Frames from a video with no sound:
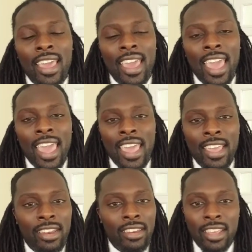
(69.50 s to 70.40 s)

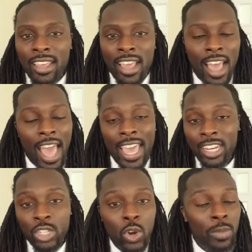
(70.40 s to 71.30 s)
And I
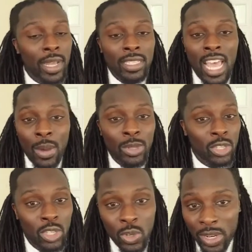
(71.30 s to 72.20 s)
enjoyed my time with the
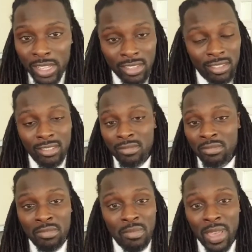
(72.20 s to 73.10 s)
students.
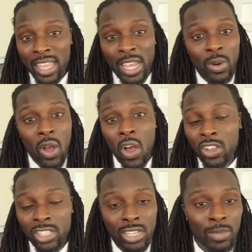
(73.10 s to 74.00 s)
Man, they were
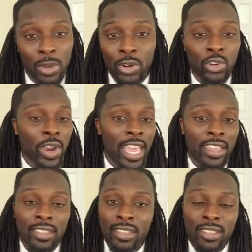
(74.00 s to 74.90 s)
awesome. They were
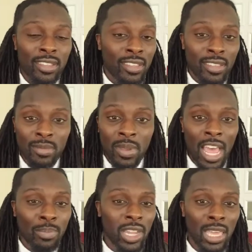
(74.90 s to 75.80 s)
great. I
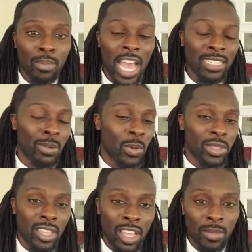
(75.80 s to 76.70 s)
played basketball
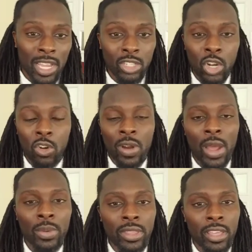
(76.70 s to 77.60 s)
with them. I joked
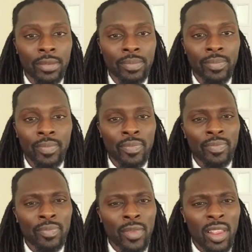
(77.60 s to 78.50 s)
around with them.
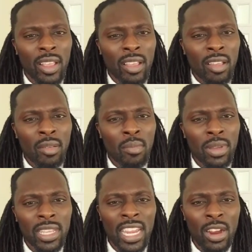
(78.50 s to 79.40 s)
But
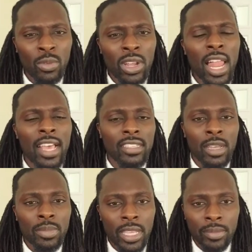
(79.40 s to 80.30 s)
then I realized
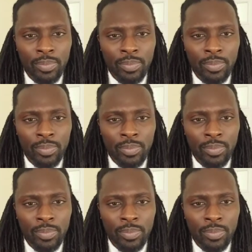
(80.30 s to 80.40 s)
something.